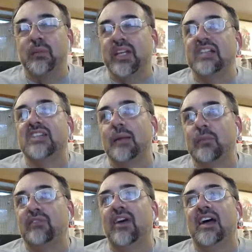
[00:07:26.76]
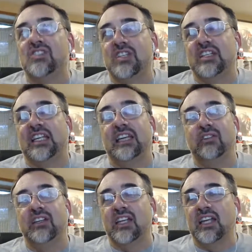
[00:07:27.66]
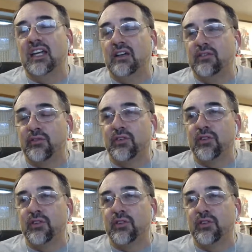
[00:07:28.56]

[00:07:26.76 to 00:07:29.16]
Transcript: a timely fashion, even if